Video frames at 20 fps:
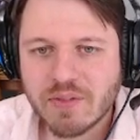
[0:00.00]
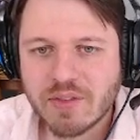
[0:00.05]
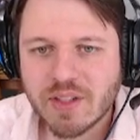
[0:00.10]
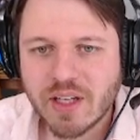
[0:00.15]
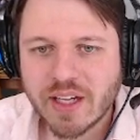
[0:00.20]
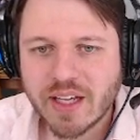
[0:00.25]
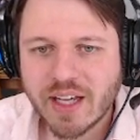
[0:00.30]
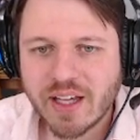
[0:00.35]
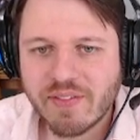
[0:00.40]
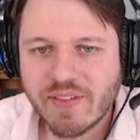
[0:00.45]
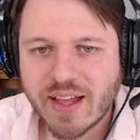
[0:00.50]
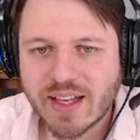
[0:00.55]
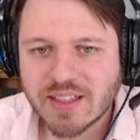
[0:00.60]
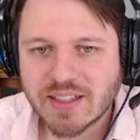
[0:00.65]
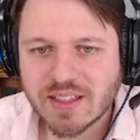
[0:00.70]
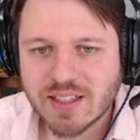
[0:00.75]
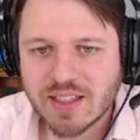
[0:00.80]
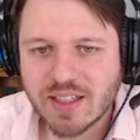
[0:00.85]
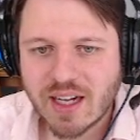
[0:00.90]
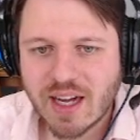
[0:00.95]
Again,
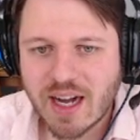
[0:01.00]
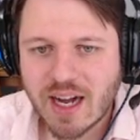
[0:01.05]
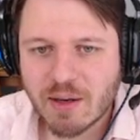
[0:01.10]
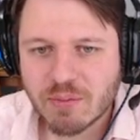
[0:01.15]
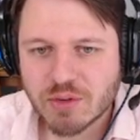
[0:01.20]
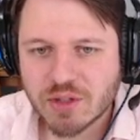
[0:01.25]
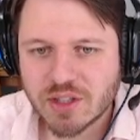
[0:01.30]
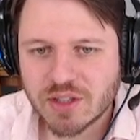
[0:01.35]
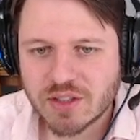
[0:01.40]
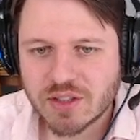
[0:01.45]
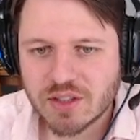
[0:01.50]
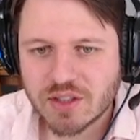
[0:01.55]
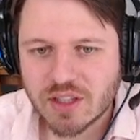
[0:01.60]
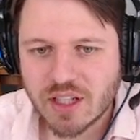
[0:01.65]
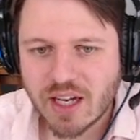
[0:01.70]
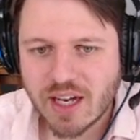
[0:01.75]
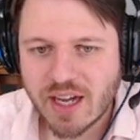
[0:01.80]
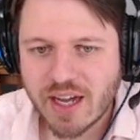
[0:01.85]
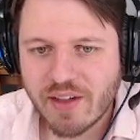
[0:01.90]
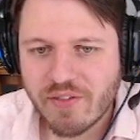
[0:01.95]
that's in options.
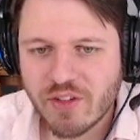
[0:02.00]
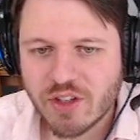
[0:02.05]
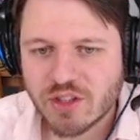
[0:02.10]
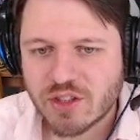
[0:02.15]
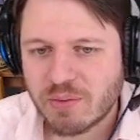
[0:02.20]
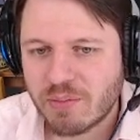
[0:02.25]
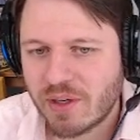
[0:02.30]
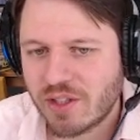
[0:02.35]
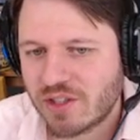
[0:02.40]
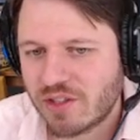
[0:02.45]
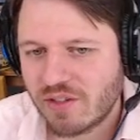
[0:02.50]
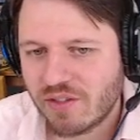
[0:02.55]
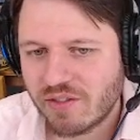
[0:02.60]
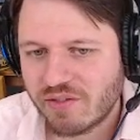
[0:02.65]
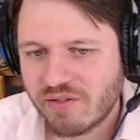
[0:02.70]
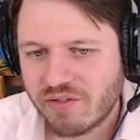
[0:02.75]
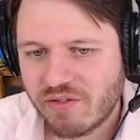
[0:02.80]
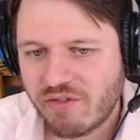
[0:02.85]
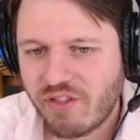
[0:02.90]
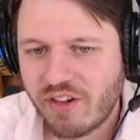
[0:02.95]
And there's a bunch of
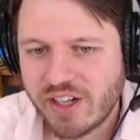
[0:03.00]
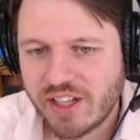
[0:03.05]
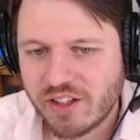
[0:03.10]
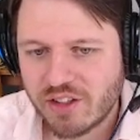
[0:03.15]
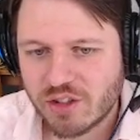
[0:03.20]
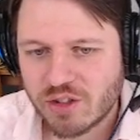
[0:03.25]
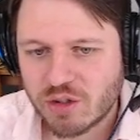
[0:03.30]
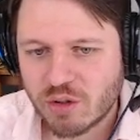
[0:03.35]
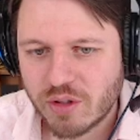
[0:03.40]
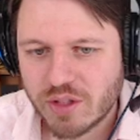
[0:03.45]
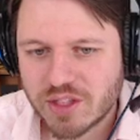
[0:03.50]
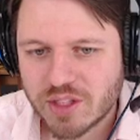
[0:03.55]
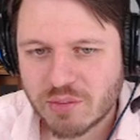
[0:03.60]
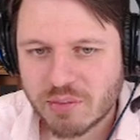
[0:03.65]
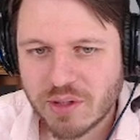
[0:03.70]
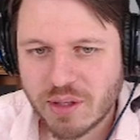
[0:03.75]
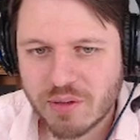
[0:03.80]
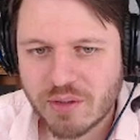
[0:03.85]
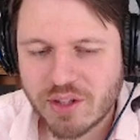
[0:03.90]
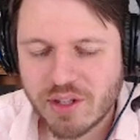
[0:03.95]
funny little toys to
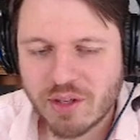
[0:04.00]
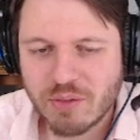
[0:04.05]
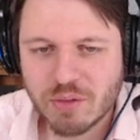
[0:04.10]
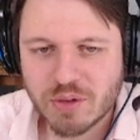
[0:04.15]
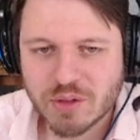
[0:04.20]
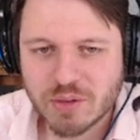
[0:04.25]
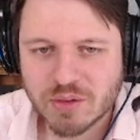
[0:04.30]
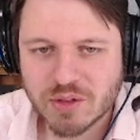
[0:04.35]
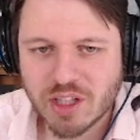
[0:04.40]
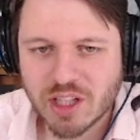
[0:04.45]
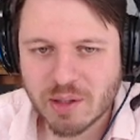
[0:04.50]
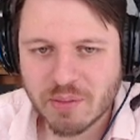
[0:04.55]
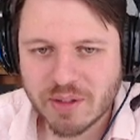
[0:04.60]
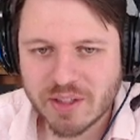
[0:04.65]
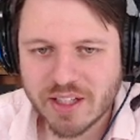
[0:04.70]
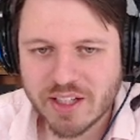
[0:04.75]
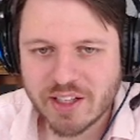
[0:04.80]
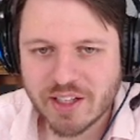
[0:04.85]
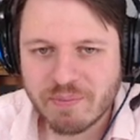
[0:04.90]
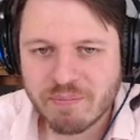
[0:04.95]
play with here, which we'll talk about
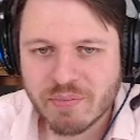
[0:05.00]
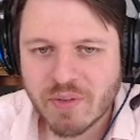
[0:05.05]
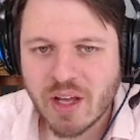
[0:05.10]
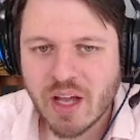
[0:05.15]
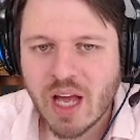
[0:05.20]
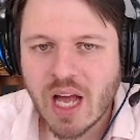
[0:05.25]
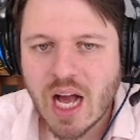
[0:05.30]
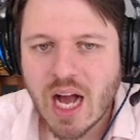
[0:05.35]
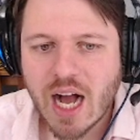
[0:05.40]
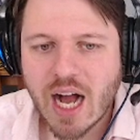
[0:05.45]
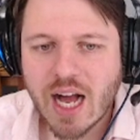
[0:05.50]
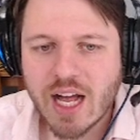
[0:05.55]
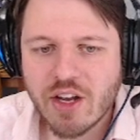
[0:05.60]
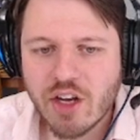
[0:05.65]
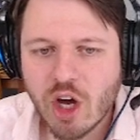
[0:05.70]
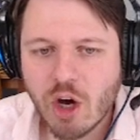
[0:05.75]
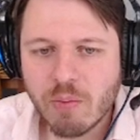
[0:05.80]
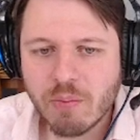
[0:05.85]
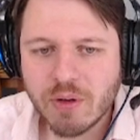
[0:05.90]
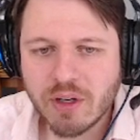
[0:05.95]
later.
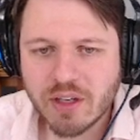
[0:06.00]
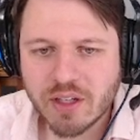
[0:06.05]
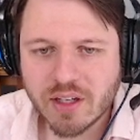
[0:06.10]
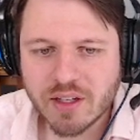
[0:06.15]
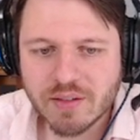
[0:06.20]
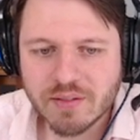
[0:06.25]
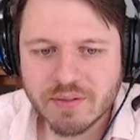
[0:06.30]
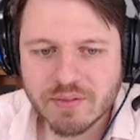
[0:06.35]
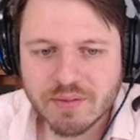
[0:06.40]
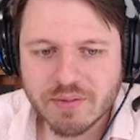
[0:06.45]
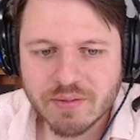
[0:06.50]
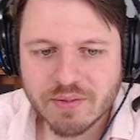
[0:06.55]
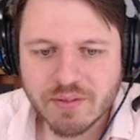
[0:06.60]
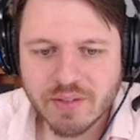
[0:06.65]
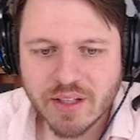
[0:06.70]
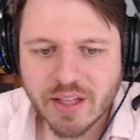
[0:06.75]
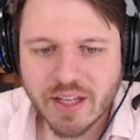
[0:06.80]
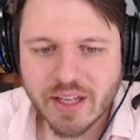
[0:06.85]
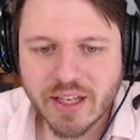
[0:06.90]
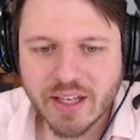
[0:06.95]
Notebook.
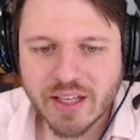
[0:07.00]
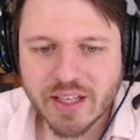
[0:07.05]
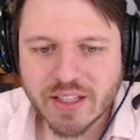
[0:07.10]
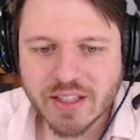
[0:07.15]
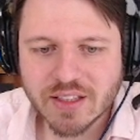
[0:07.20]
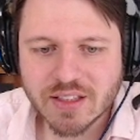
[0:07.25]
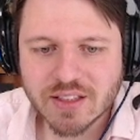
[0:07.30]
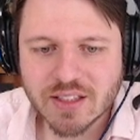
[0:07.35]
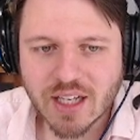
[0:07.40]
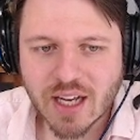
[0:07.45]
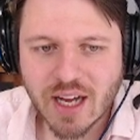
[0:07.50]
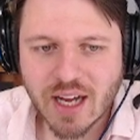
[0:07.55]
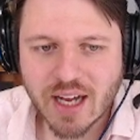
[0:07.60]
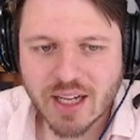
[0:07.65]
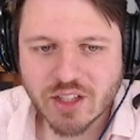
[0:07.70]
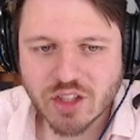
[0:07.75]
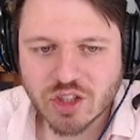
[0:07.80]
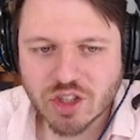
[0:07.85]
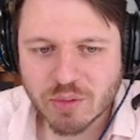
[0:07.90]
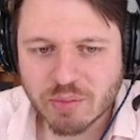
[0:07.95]
is
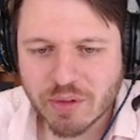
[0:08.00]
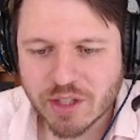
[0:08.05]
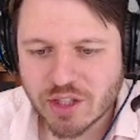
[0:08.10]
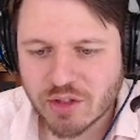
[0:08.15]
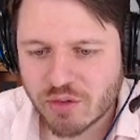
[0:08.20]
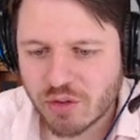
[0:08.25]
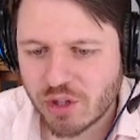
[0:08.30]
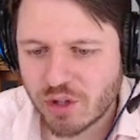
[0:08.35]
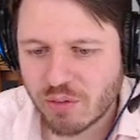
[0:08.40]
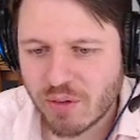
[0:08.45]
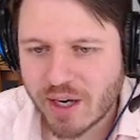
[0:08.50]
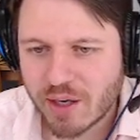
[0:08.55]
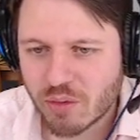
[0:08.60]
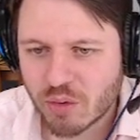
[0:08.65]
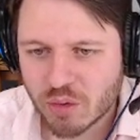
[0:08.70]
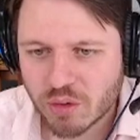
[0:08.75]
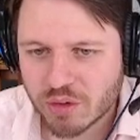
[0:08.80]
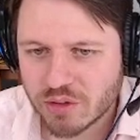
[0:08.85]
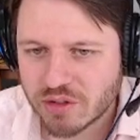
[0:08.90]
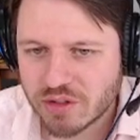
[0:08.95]
just a place for you to write
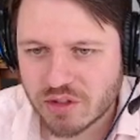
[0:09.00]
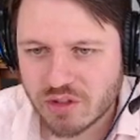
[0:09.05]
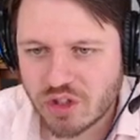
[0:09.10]
rules.